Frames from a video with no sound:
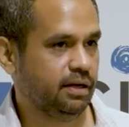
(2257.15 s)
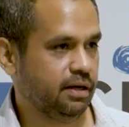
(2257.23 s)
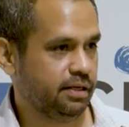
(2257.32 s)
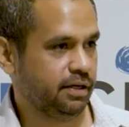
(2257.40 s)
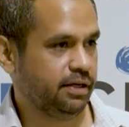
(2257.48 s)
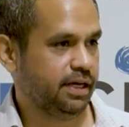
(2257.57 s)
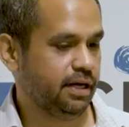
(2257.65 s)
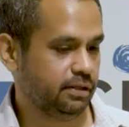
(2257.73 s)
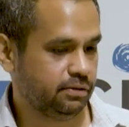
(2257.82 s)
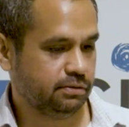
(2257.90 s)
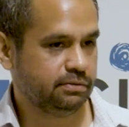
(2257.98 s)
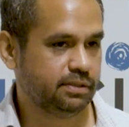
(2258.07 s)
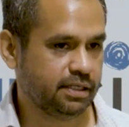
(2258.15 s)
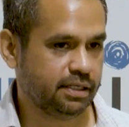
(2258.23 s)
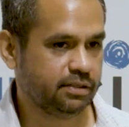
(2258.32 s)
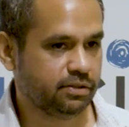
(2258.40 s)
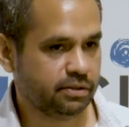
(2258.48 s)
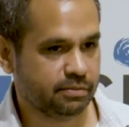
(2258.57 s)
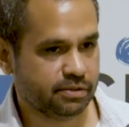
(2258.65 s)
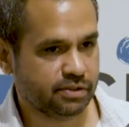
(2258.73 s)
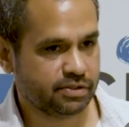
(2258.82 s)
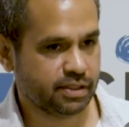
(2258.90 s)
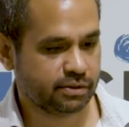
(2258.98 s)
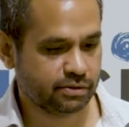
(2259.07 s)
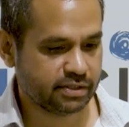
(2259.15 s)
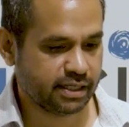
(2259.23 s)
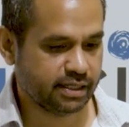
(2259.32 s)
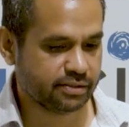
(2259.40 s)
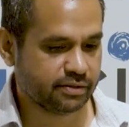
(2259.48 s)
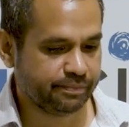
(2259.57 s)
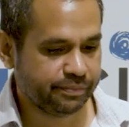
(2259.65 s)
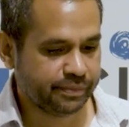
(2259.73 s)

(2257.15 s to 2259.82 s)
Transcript: oh, I know your uncle. And they took him to his uncle's house.